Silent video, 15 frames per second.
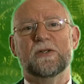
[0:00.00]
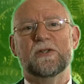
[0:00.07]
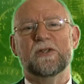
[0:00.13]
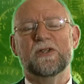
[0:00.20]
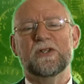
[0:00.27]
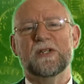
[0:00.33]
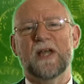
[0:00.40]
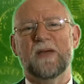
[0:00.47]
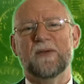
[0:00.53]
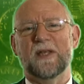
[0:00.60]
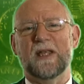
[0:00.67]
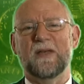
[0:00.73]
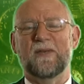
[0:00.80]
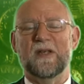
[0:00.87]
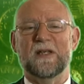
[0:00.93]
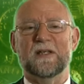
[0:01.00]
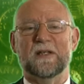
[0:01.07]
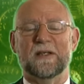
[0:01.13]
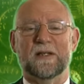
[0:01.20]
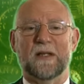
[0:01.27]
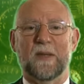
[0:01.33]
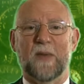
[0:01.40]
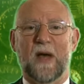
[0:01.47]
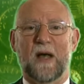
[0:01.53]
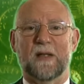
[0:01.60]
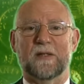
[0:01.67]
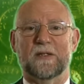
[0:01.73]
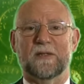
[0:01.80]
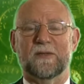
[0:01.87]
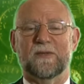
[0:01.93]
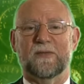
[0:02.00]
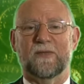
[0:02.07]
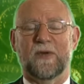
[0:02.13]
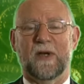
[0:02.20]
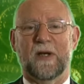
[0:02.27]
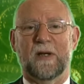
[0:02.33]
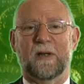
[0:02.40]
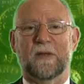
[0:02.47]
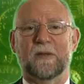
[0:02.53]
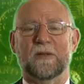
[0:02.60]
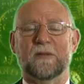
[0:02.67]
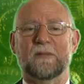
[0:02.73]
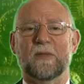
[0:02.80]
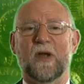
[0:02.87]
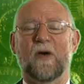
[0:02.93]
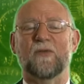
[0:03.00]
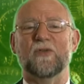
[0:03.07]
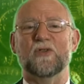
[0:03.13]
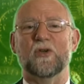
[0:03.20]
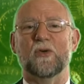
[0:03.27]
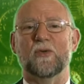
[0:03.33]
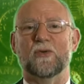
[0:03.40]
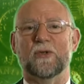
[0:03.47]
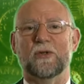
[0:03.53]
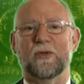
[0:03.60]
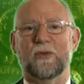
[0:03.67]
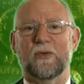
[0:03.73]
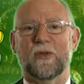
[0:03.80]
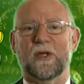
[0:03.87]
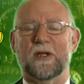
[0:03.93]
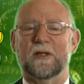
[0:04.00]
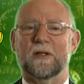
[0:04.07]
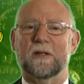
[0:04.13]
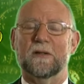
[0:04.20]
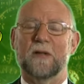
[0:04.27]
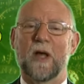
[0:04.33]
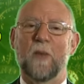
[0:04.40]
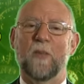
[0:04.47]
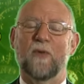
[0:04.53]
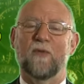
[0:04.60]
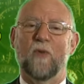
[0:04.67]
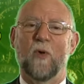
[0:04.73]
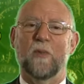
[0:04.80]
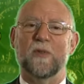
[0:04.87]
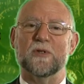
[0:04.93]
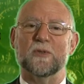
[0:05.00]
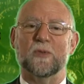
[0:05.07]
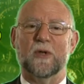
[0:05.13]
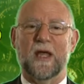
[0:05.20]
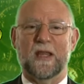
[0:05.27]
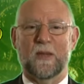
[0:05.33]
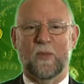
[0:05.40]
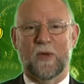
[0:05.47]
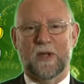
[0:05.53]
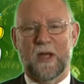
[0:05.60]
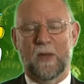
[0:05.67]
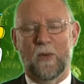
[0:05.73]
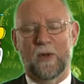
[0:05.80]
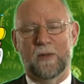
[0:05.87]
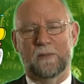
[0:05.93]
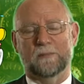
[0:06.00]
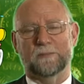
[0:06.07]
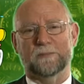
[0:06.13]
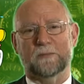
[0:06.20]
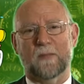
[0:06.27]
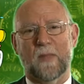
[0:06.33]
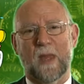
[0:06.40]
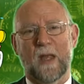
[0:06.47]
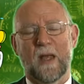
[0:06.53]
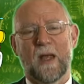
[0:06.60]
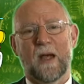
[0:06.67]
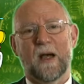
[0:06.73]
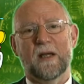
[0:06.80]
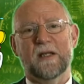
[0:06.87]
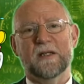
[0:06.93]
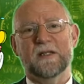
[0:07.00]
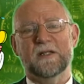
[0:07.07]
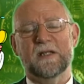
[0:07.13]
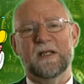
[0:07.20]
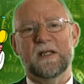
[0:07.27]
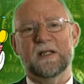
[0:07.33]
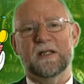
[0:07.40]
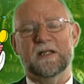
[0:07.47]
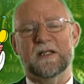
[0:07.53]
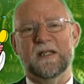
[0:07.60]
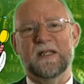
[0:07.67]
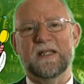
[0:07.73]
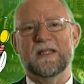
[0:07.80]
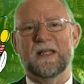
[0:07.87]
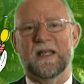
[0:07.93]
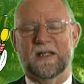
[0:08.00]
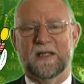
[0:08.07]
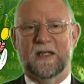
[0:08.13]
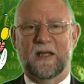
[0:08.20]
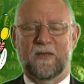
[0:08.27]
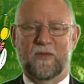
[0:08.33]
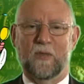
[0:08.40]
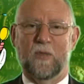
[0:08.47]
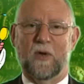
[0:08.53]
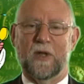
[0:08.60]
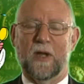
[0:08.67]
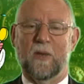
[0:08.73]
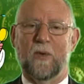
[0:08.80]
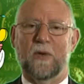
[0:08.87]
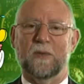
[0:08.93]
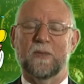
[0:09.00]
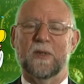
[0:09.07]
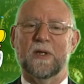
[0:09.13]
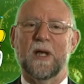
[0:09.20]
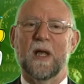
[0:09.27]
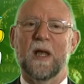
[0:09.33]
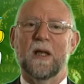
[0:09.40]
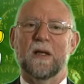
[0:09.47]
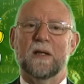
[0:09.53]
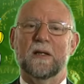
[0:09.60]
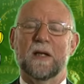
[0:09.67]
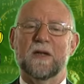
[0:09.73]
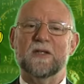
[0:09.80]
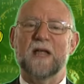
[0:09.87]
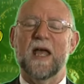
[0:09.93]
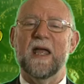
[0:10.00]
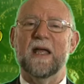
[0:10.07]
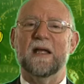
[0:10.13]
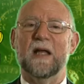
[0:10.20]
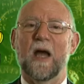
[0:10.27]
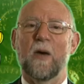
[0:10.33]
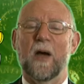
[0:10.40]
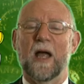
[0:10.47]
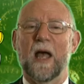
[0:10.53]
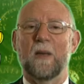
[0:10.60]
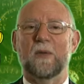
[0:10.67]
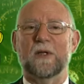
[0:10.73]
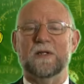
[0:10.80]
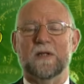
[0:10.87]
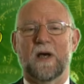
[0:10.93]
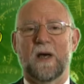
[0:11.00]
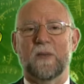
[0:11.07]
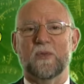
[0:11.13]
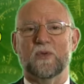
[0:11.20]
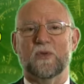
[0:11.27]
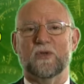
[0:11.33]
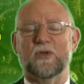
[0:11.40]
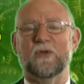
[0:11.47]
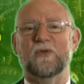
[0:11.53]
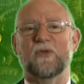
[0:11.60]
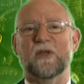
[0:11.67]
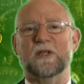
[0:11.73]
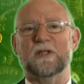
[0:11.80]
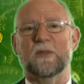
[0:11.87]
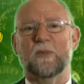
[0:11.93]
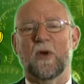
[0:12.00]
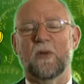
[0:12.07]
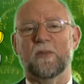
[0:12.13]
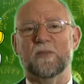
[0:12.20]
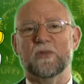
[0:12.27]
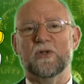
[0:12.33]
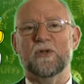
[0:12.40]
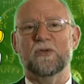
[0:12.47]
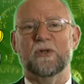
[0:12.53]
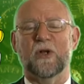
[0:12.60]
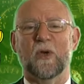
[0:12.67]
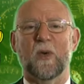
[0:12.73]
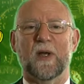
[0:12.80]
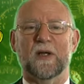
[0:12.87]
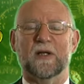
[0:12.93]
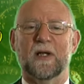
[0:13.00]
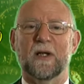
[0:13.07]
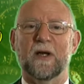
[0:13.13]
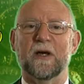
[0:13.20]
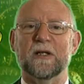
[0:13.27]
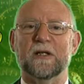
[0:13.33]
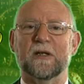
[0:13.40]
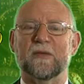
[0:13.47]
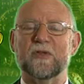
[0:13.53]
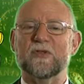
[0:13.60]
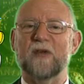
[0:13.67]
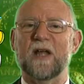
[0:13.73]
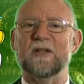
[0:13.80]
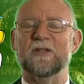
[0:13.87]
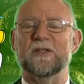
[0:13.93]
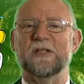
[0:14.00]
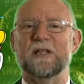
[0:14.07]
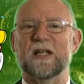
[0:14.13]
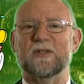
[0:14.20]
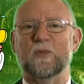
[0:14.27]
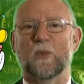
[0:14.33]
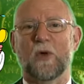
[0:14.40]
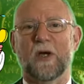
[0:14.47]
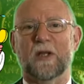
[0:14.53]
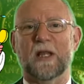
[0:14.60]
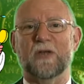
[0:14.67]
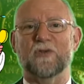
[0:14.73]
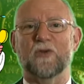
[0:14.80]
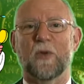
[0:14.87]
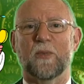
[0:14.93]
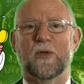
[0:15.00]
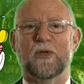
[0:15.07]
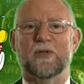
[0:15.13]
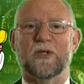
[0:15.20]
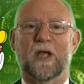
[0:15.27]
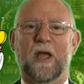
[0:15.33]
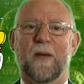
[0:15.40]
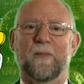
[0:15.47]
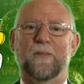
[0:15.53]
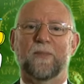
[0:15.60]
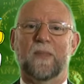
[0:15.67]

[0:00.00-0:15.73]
just don't give in to the demands of children who think that a performance will get them what they want. I concede it's easier to give them what they want, but saying no a couple of times will soon fix the problem. Children are quick to learn, and if a strategy doesn't work, they'll stop using it.